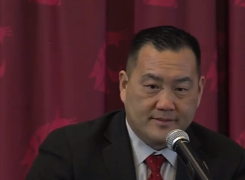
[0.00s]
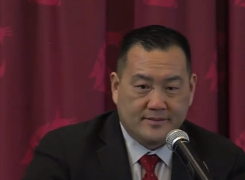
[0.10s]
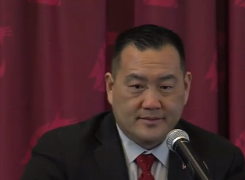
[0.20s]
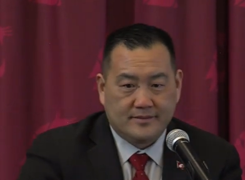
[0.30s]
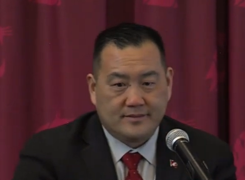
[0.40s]

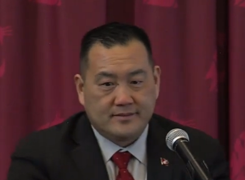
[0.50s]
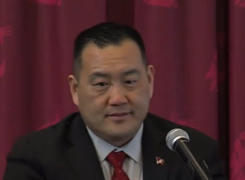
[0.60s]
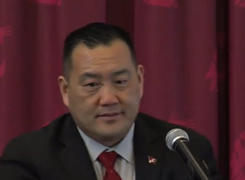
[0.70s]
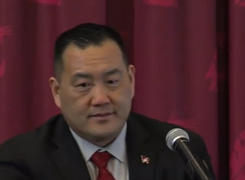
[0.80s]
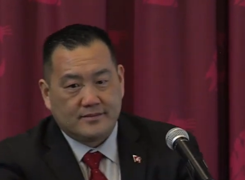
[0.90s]

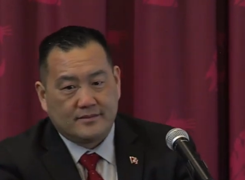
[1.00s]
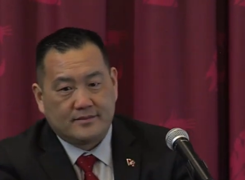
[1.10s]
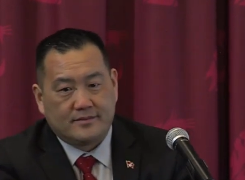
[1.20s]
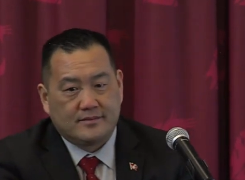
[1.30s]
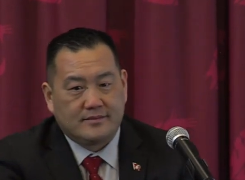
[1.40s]

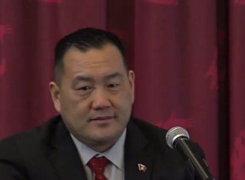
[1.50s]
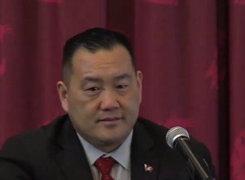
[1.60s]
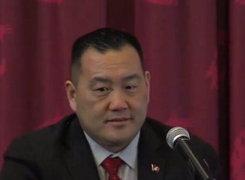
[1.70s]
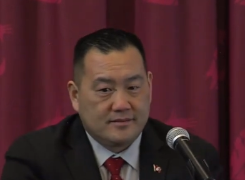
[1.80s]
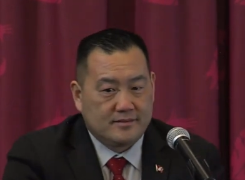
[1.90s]

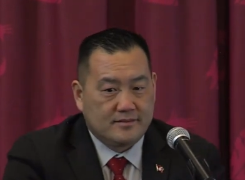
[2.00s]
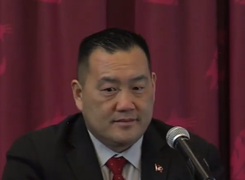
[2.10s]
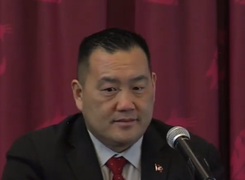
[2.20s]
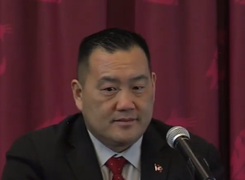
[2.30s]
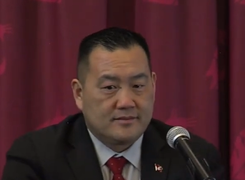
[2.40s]

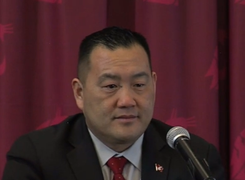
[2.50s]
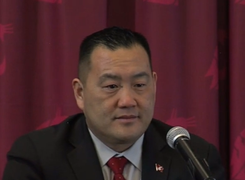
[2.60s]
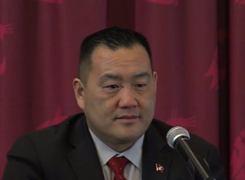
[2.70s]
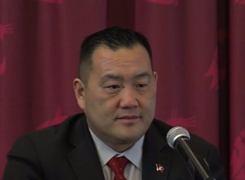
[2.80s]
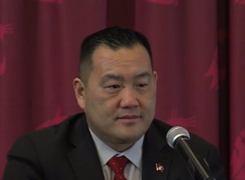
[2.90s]

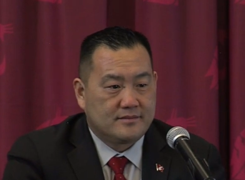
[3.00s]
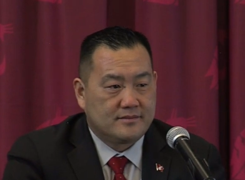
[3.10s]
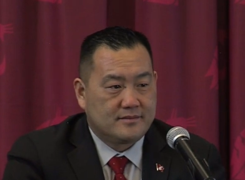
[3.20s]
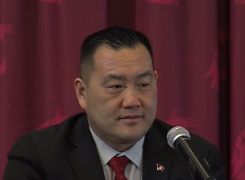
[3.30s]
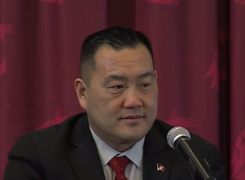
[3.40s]

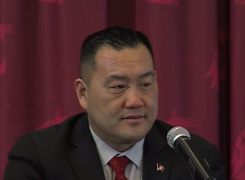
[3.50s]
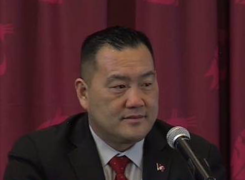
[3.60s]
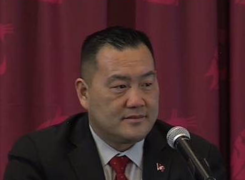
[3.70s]
(silence)